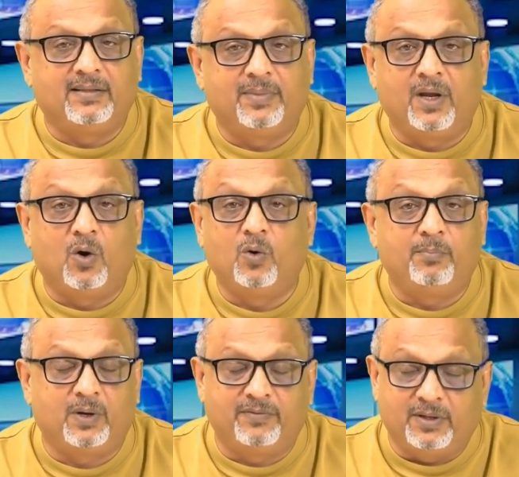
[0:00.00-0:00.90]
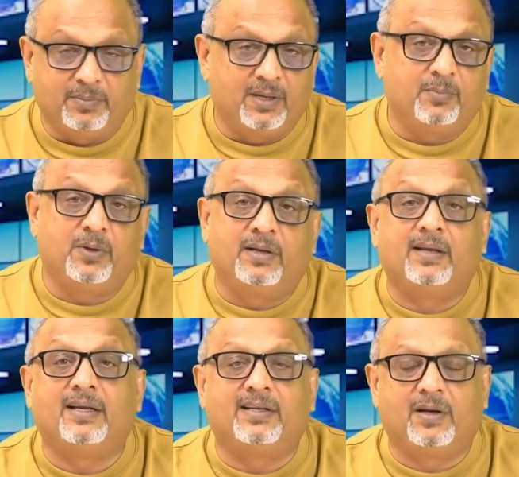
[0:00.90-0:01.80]
The hope of the people
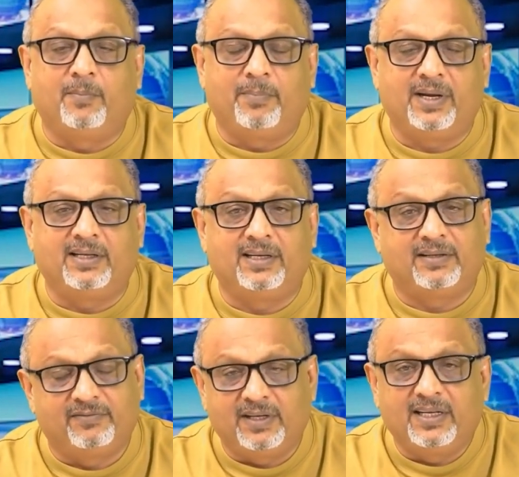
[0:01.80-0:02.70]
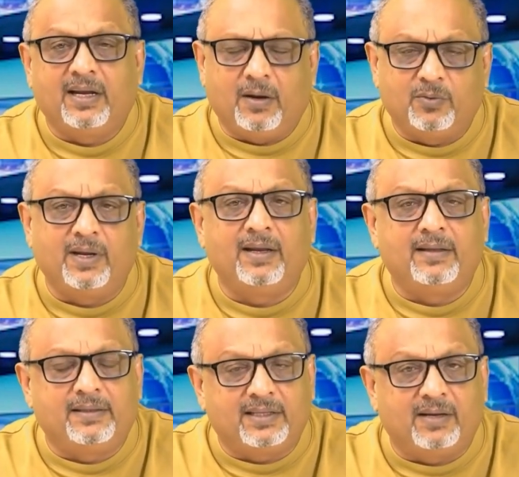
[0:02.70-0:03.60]
is completely fading away.
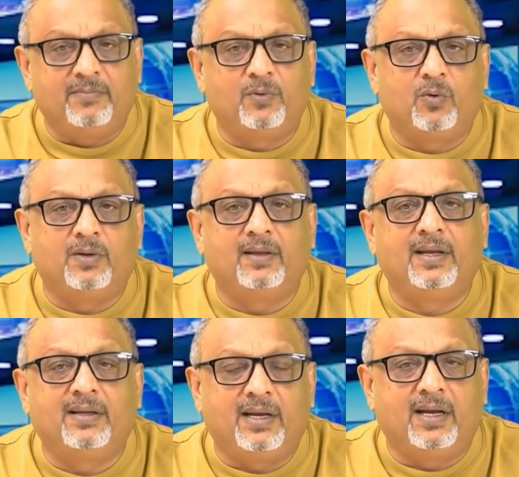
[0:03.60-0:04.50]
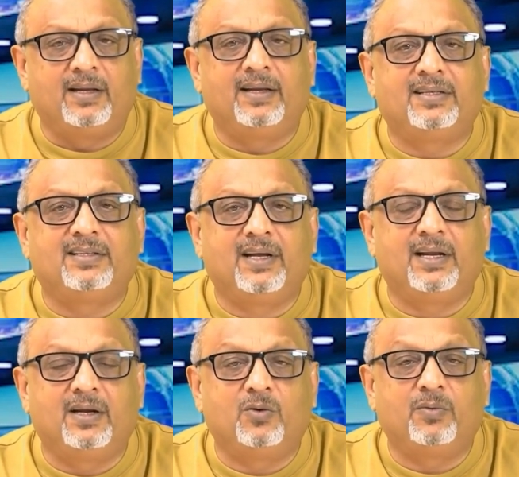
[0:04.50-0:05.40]
Therefore, India is
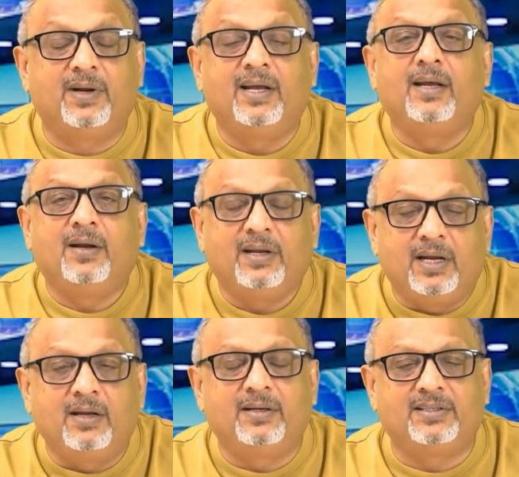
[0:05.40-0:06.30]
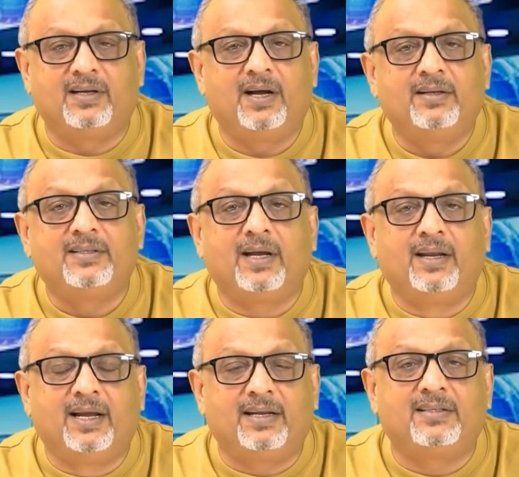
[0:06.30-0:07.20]
ready to take a clear stance
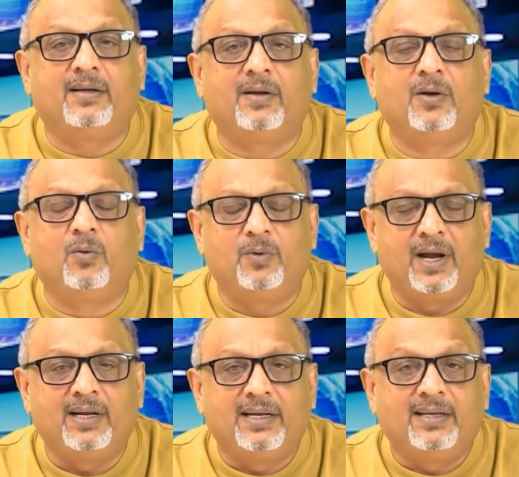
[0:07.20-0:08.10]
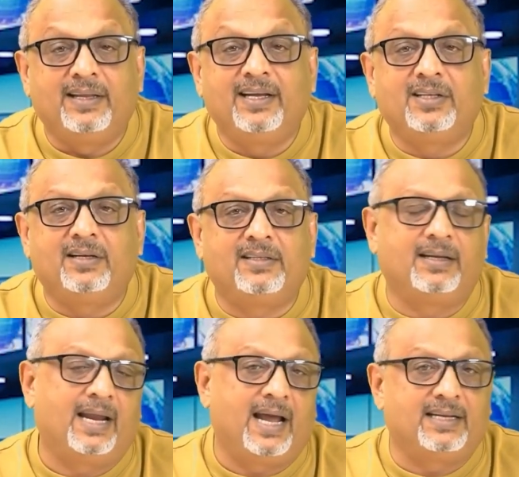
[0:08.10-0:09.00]
against the United Nations
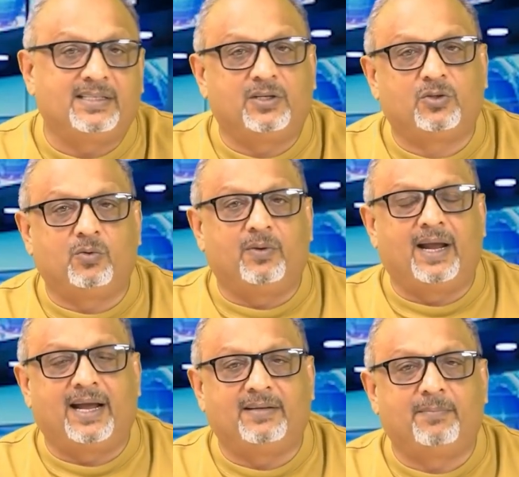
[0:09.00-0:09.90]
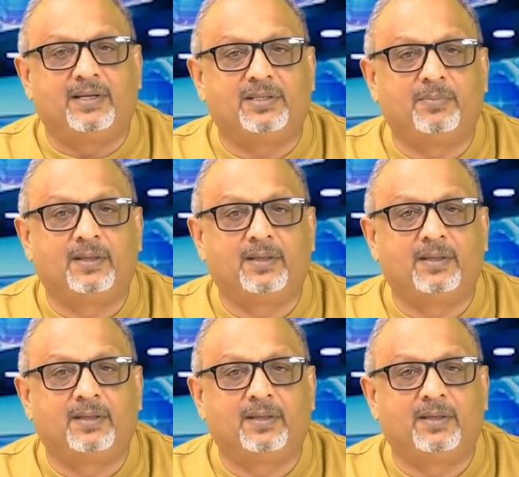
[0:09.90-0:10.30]
as soon as possible.